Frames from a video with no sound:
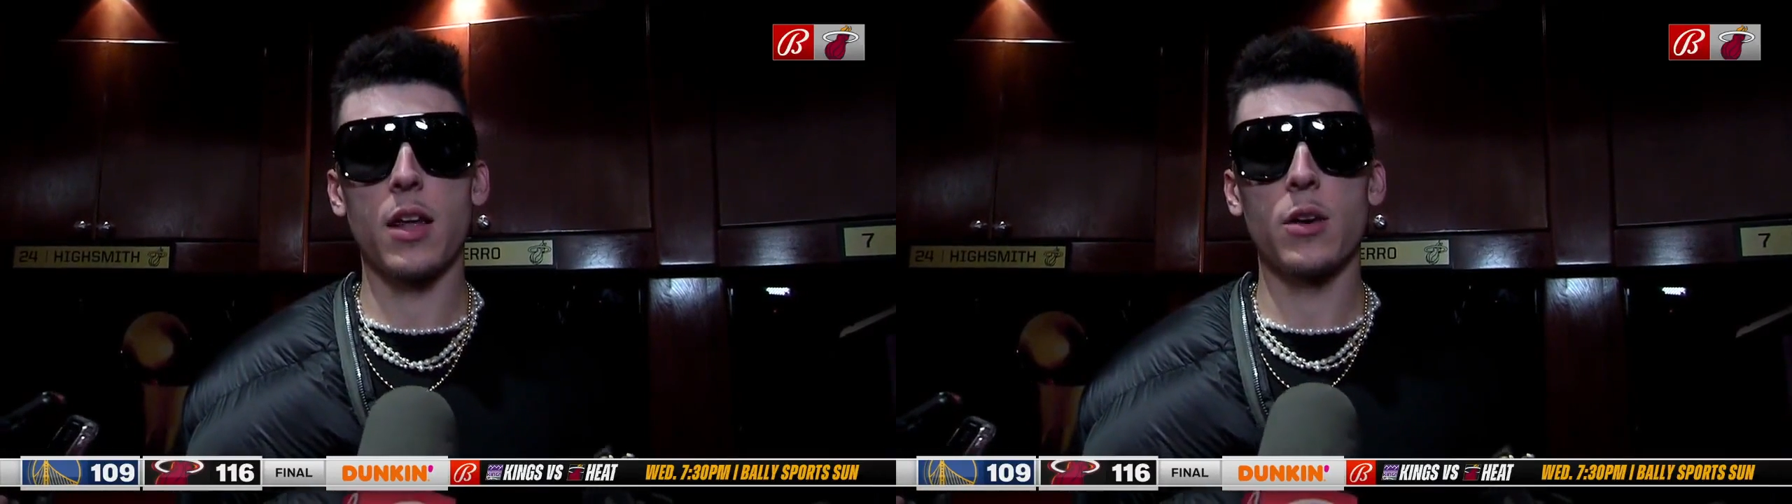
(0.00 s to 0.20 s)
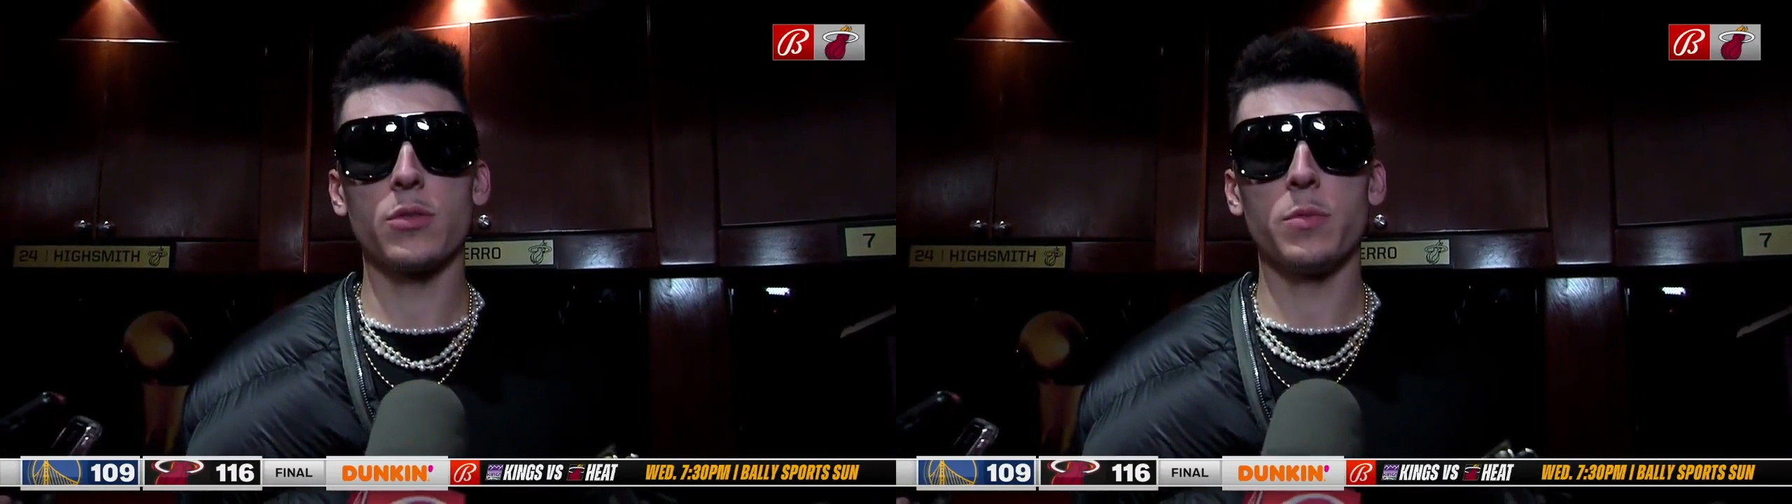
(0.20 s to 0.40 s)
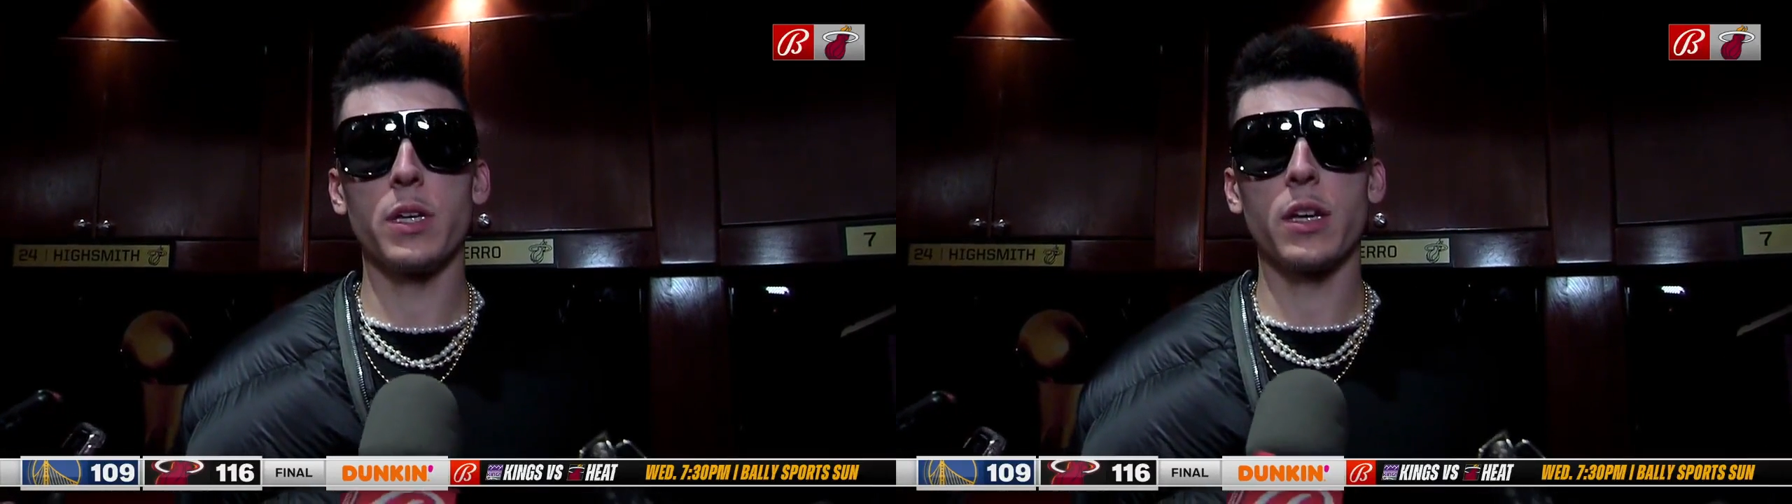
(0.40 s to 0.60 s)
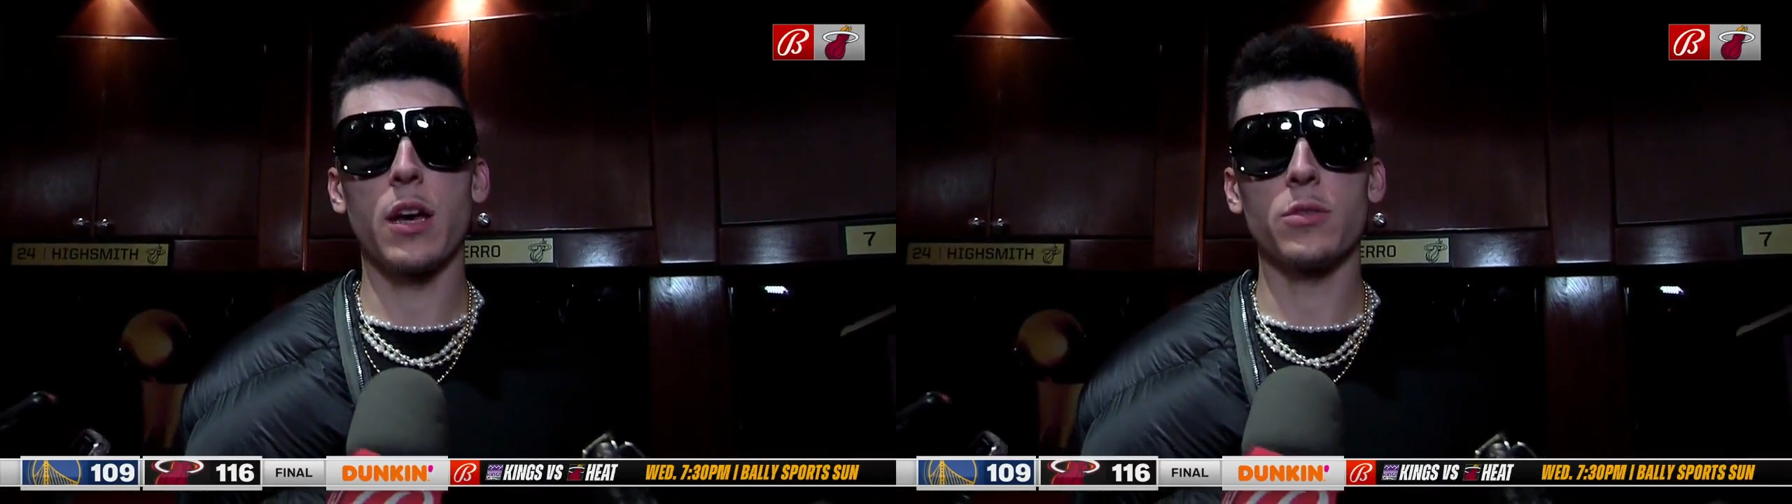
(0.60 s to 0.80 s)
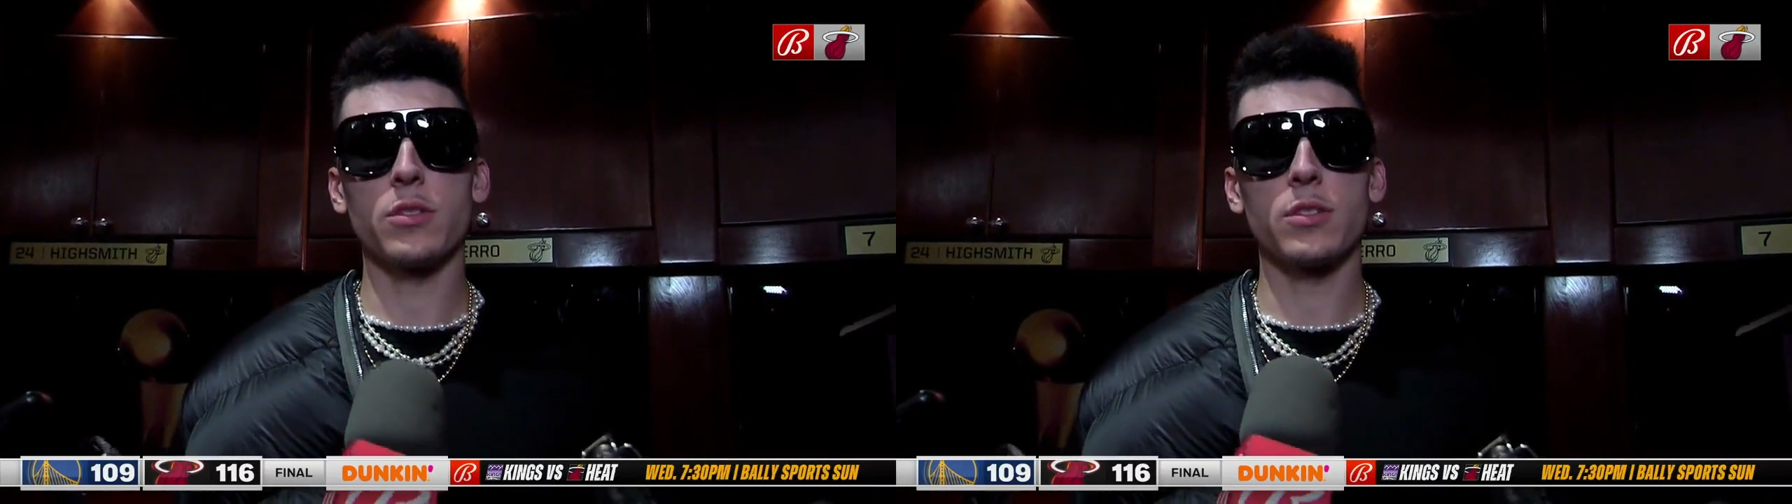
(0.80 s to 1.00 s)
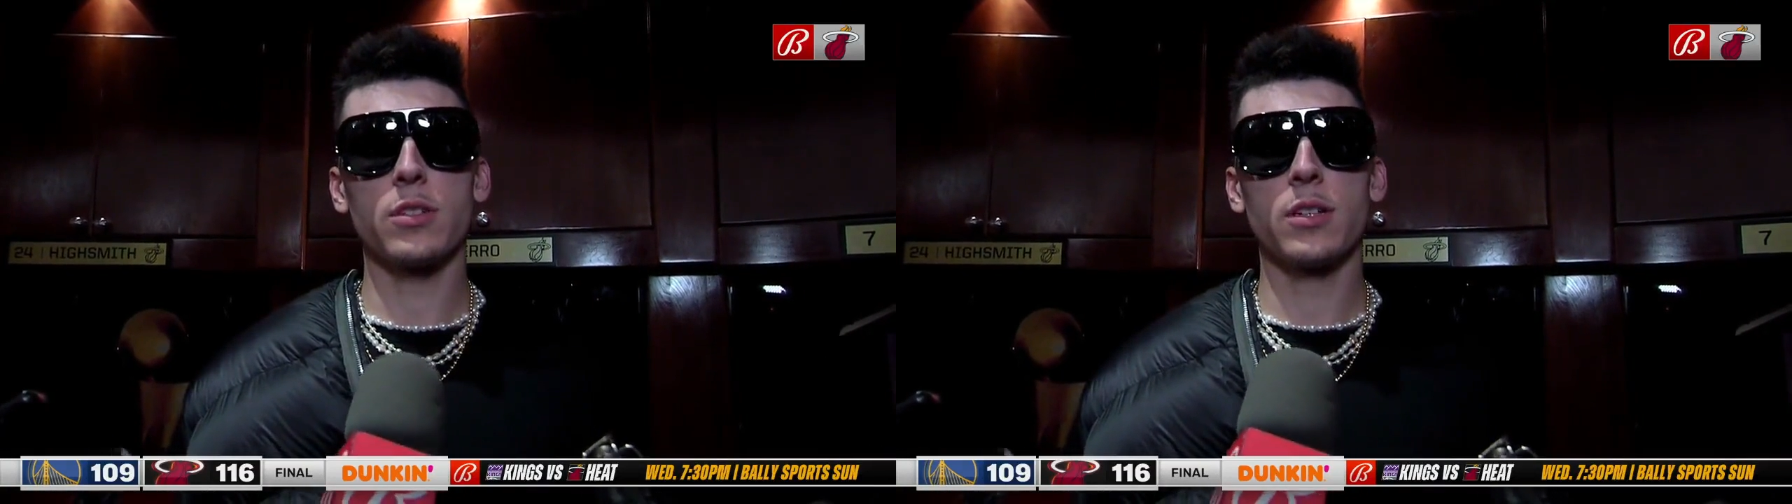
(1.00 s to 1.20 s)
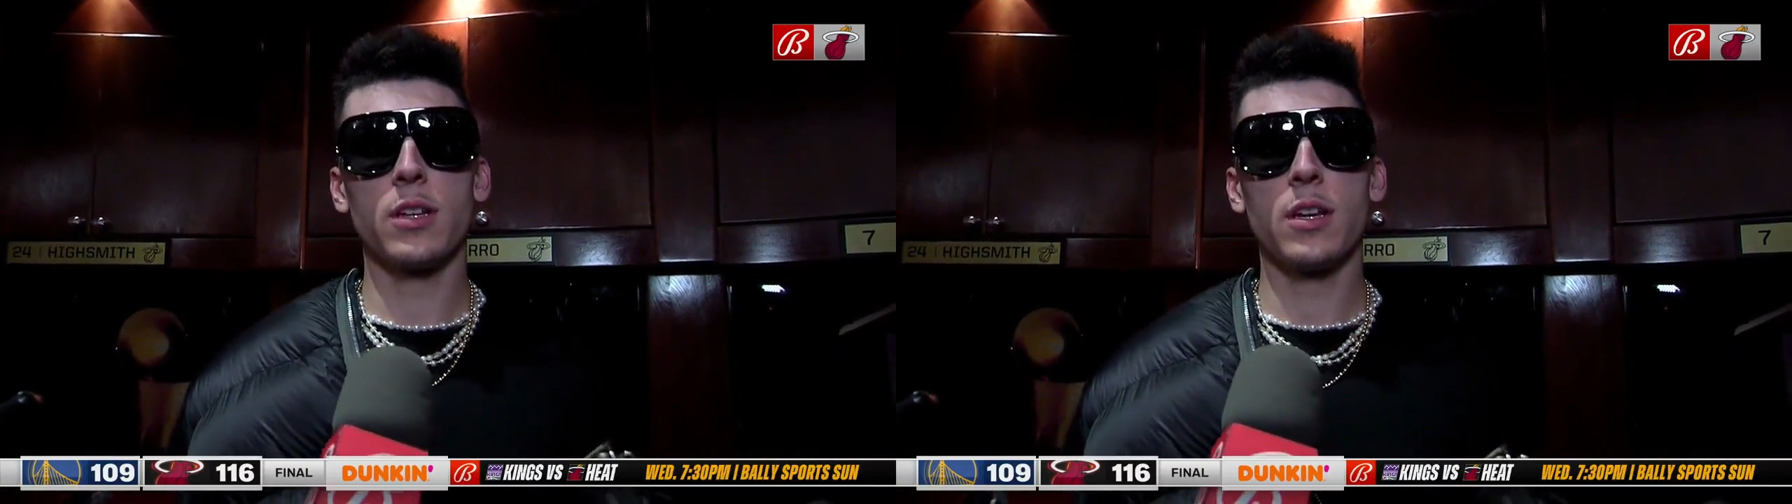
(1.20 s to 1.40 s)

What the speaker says: Yeah, no, it was big. I think